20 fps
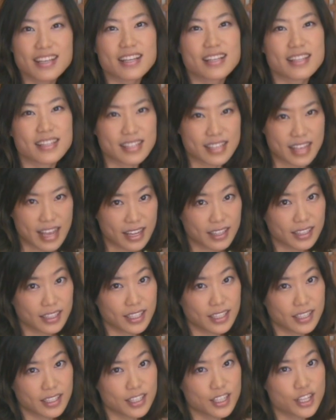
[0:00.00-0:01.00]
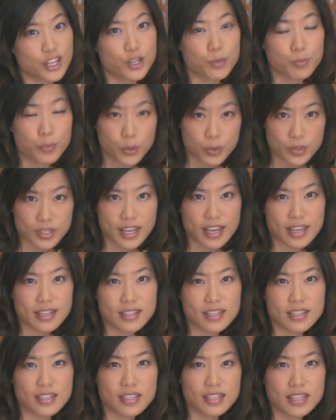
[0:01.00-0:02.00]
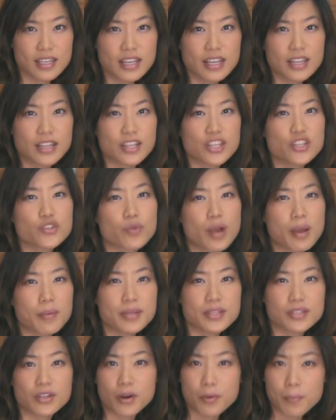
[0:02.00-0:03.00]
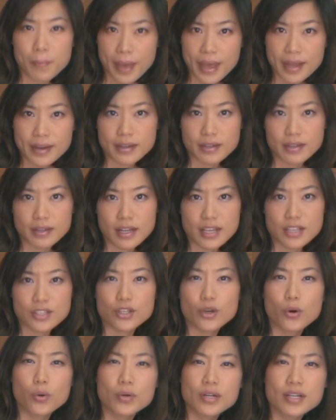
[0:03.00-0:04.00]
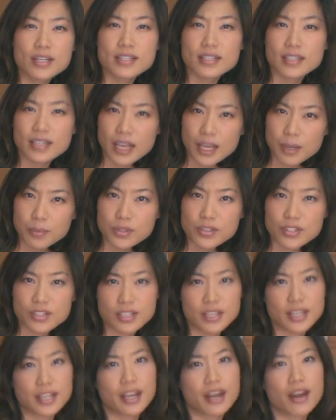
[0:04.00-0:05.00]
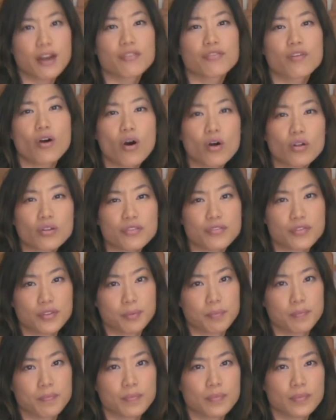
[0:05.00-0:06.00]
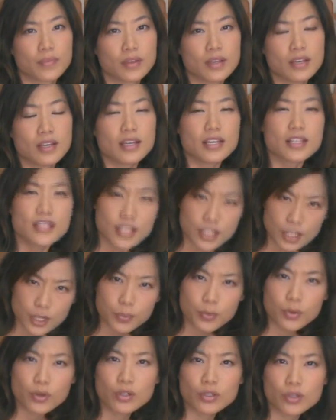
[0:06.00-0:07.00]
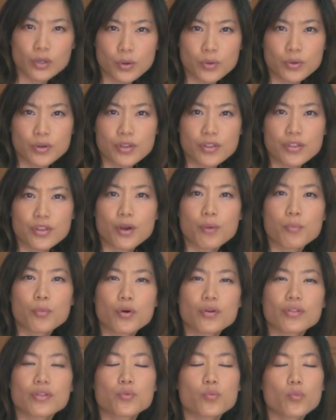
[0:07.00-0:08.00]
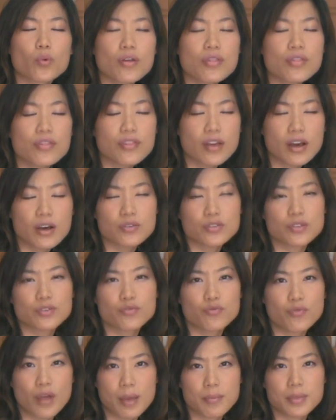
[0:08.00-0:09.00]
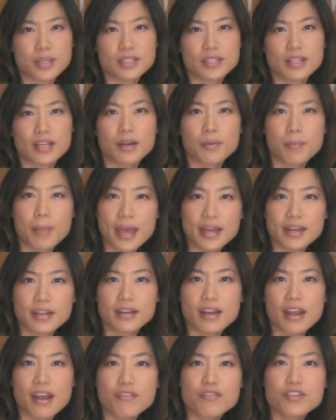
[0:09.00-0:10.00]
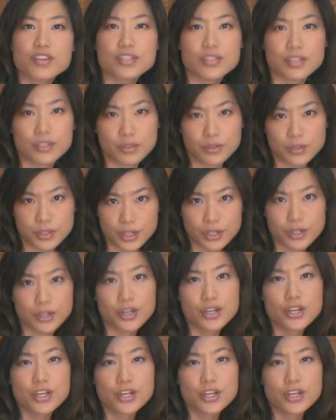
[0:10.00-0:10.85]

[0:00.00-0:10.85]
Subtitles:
And sadly, in most cases, these rabbits are abandoned as the owner is unable to take care of all of them. In Singapore alone, there are more than 1,000 rabbits that are abandoned every single year